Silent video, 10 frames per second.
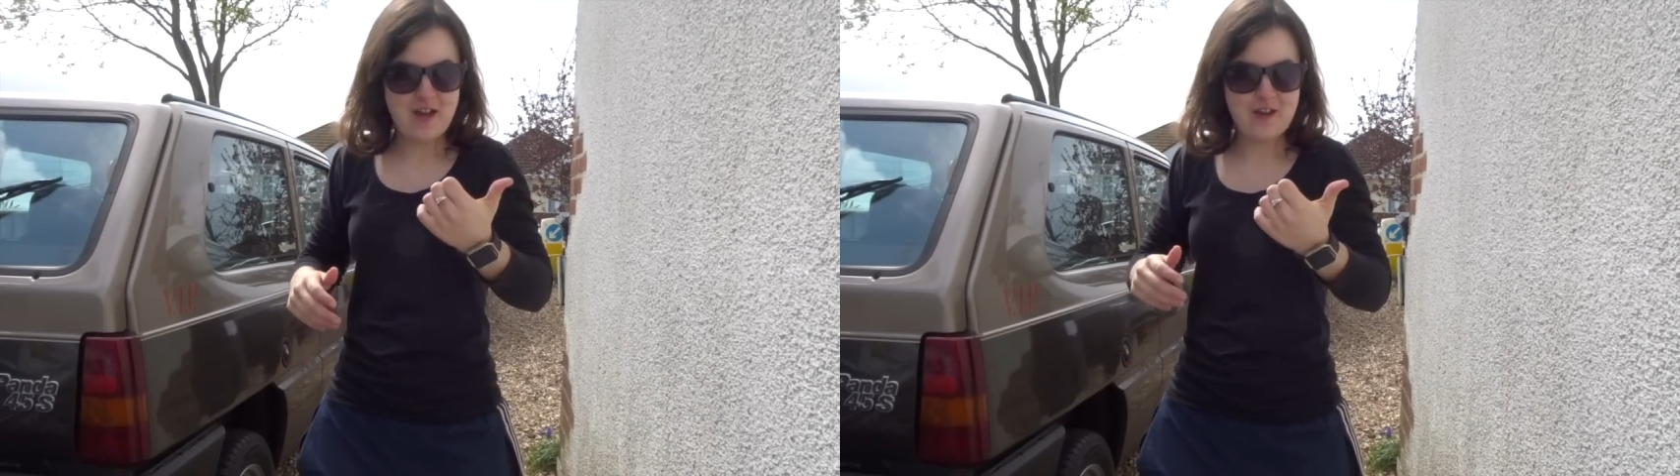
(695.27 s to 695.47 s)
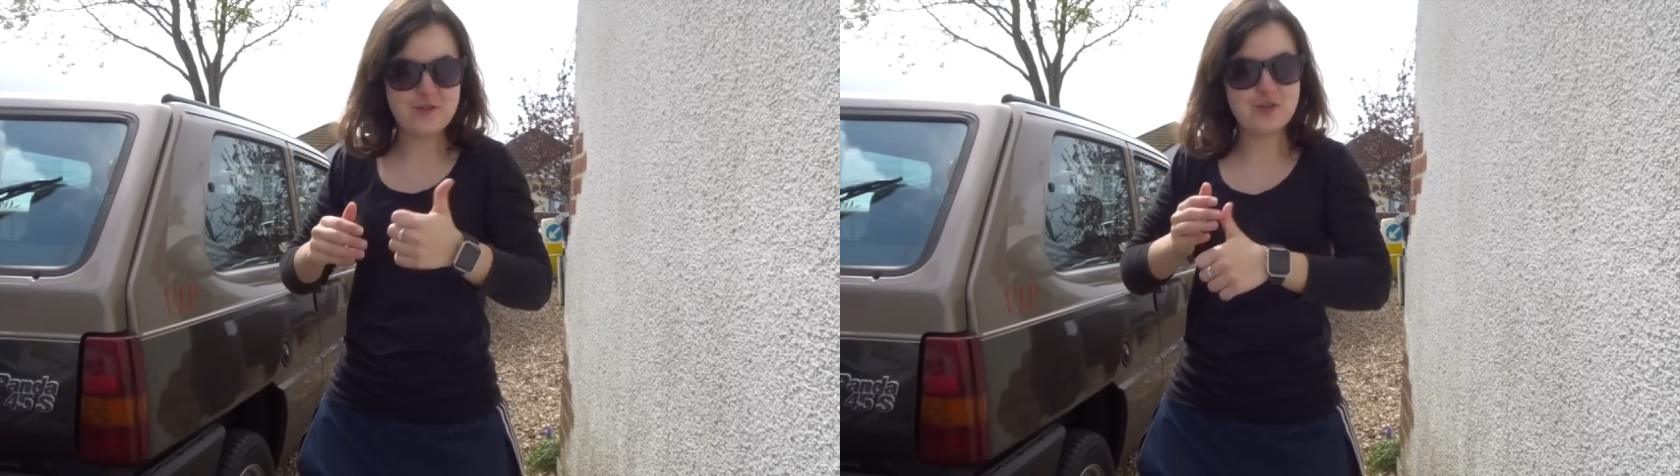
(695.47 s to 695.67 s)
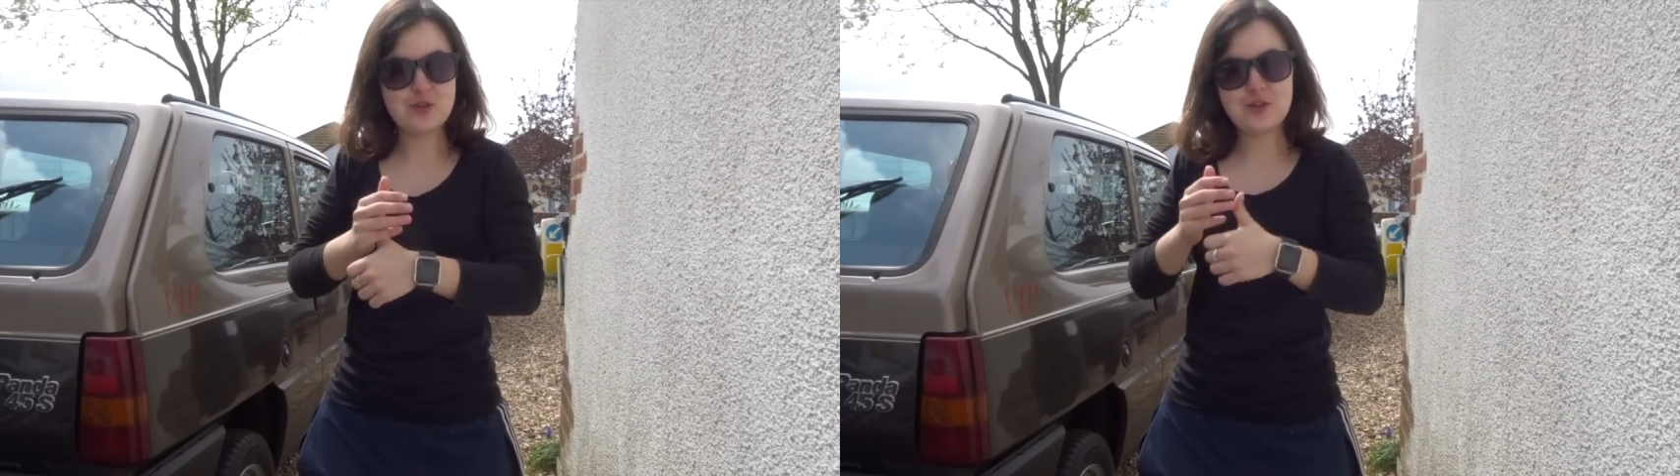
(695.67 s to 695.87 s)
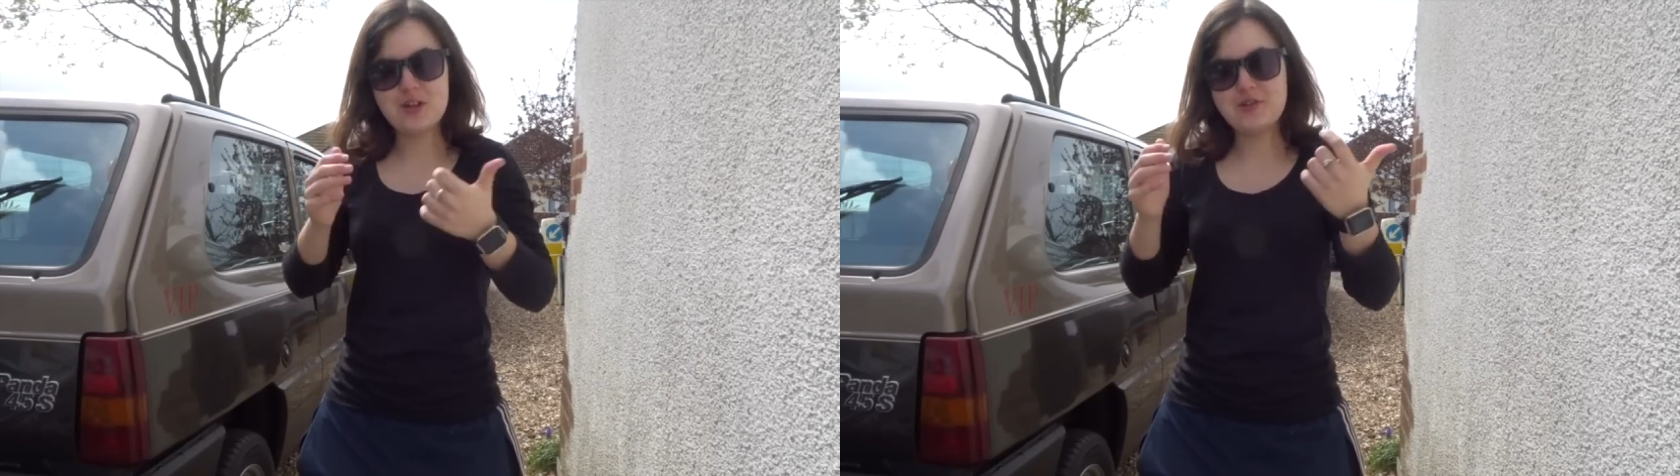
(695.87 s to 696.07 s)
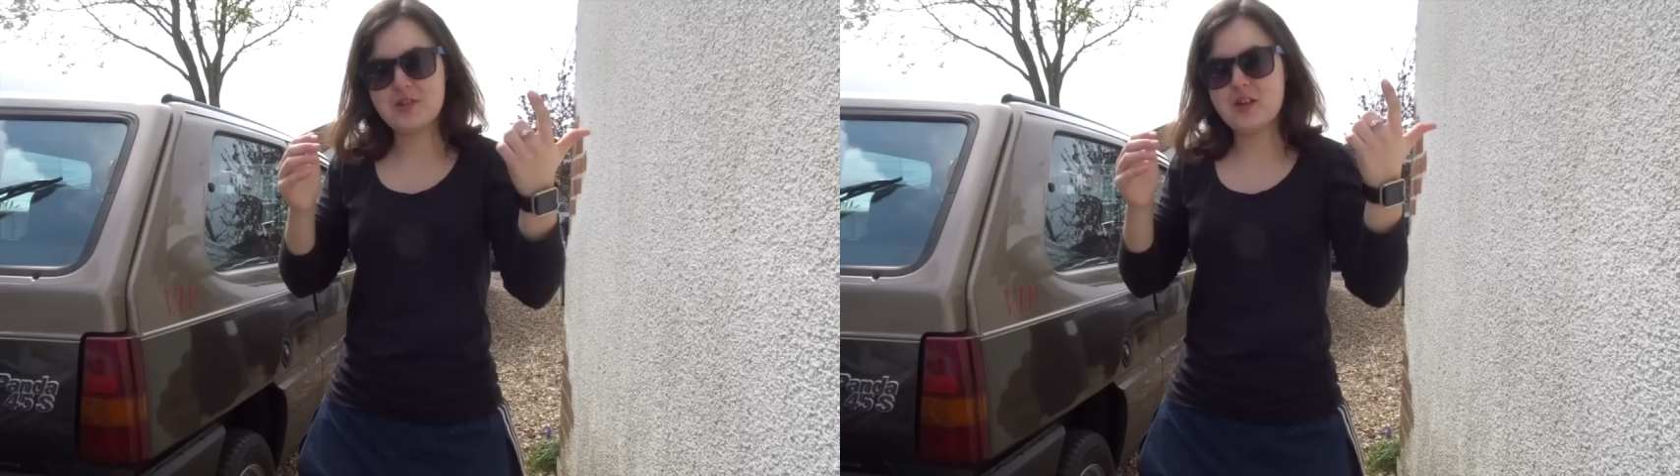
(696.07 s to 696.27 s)
uh, the
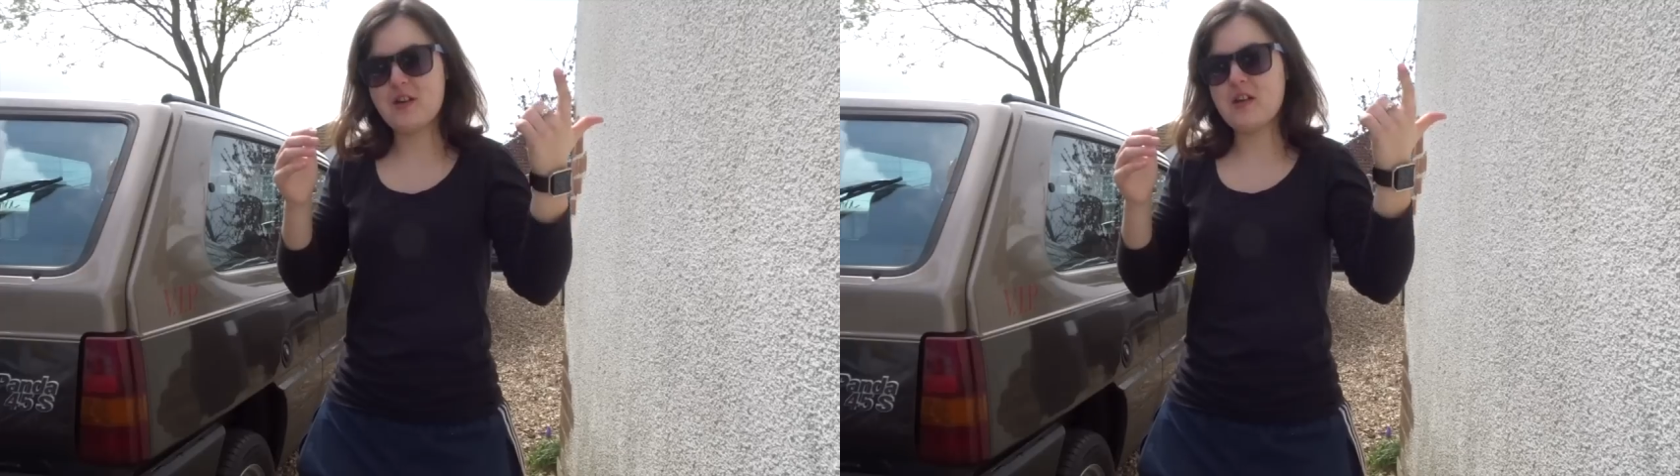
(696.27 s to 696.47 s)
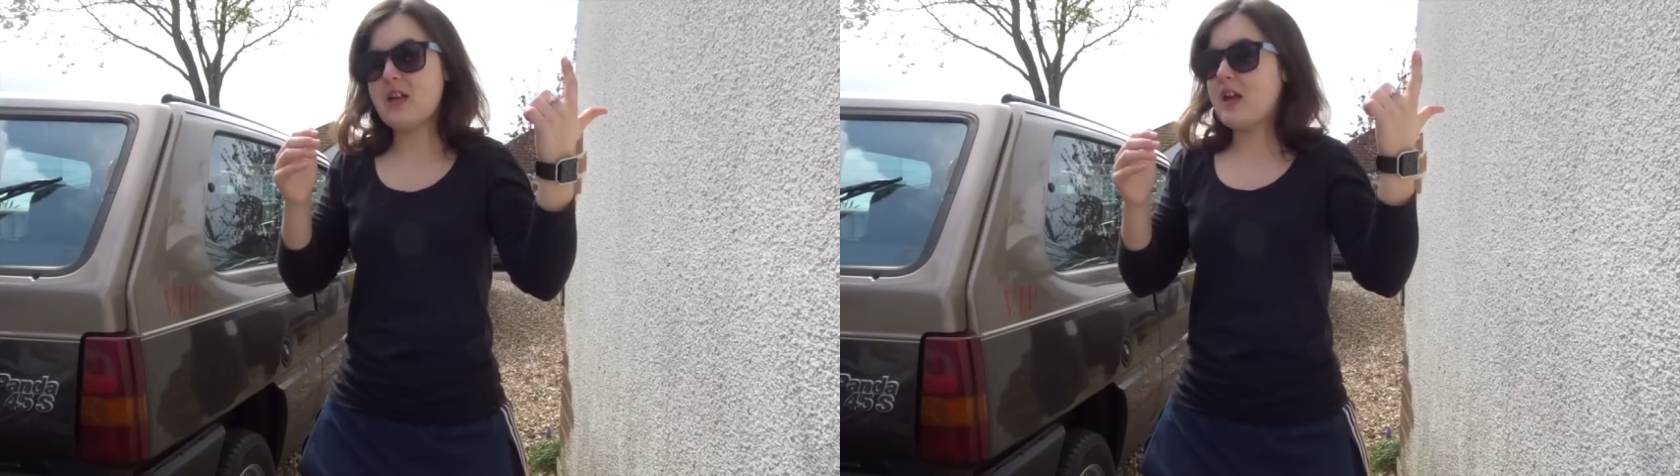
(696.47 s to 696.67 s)
Toyota